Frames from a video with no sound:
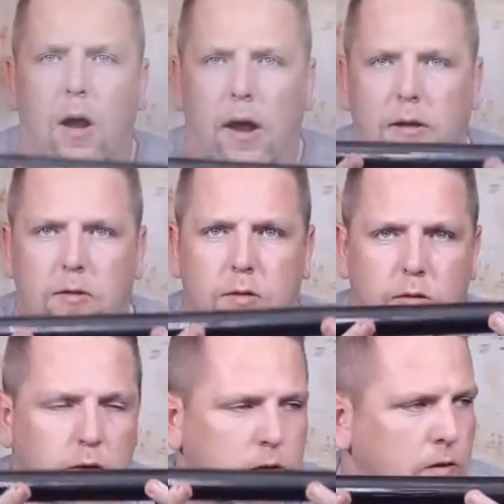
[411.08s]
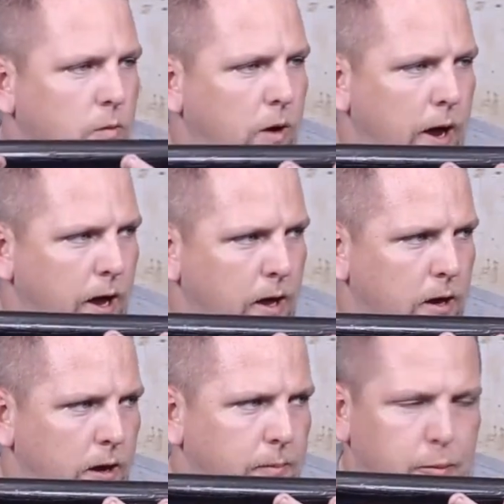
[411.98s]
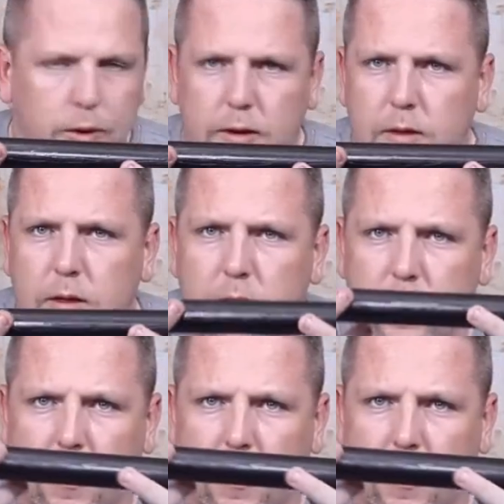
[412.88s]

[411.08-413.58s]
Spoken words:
Alright, so this is what I ended up with.